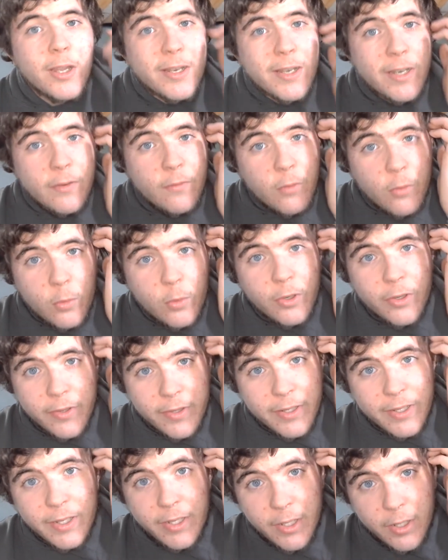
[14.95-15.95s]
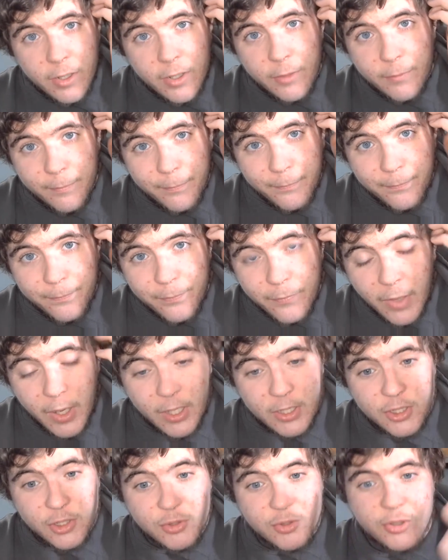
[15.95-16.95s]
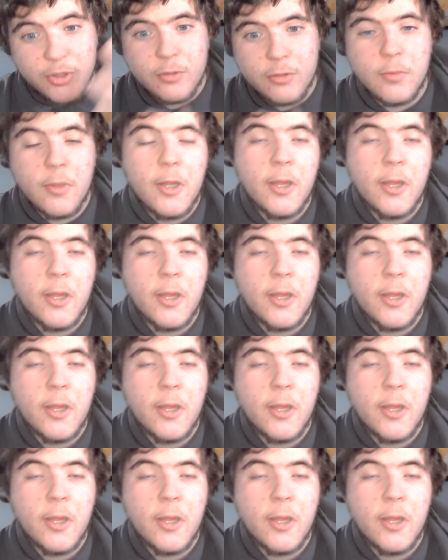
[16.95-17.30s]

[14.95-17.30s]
never really um on YouTube.